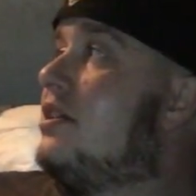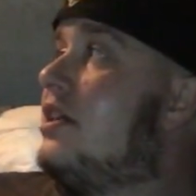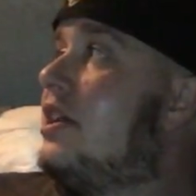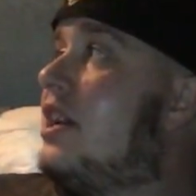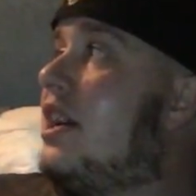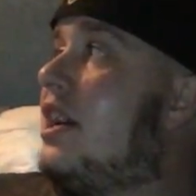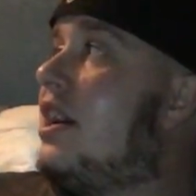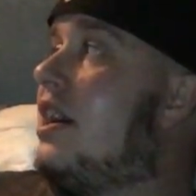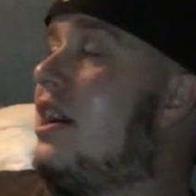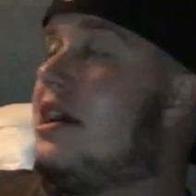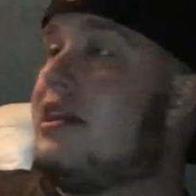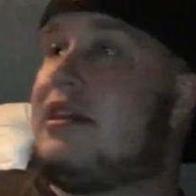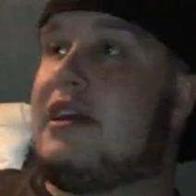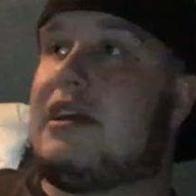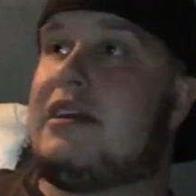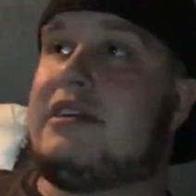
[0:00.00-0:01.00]
yeah, I
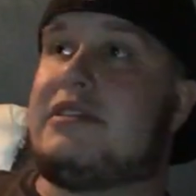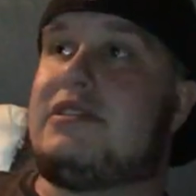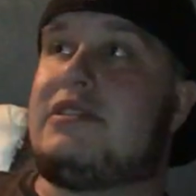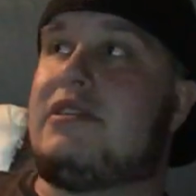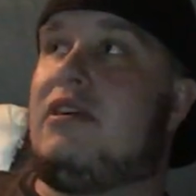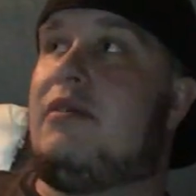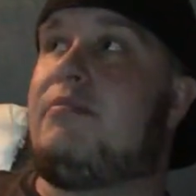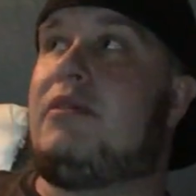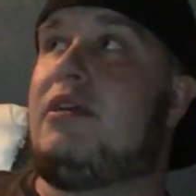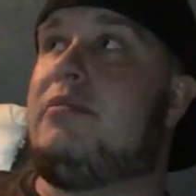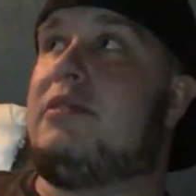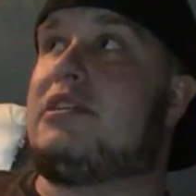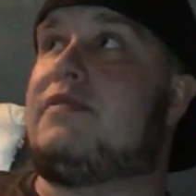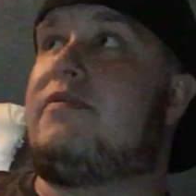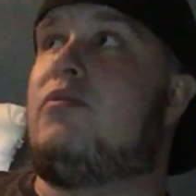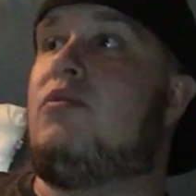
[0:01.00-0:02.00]
think it's all pretty
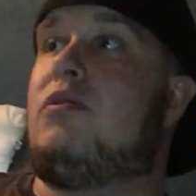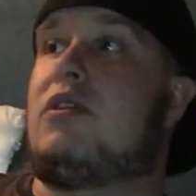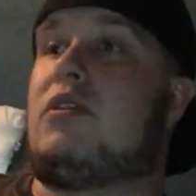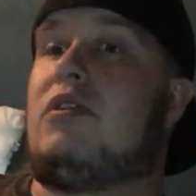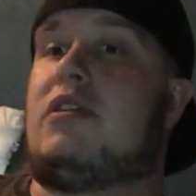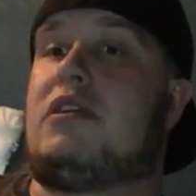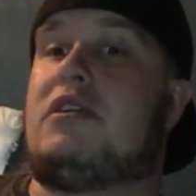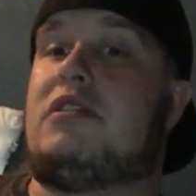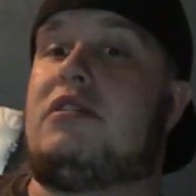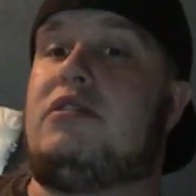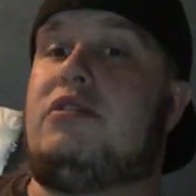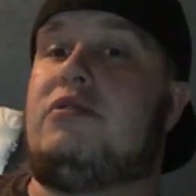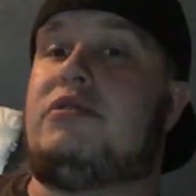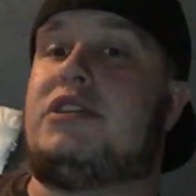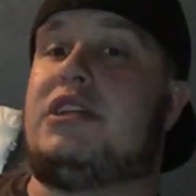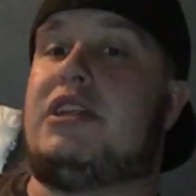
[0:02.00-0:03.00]
much a foregone
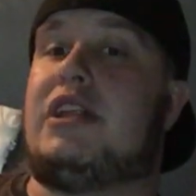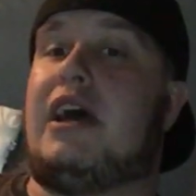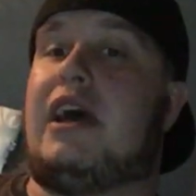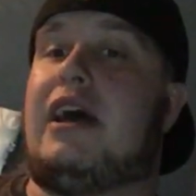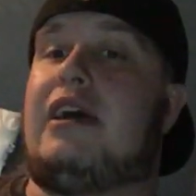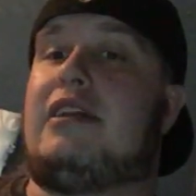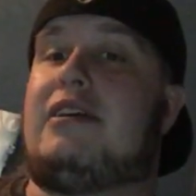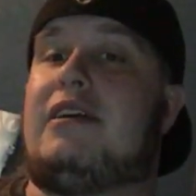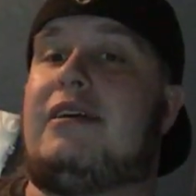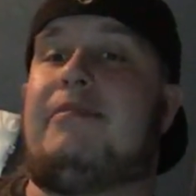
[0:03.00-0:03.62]
conclusion that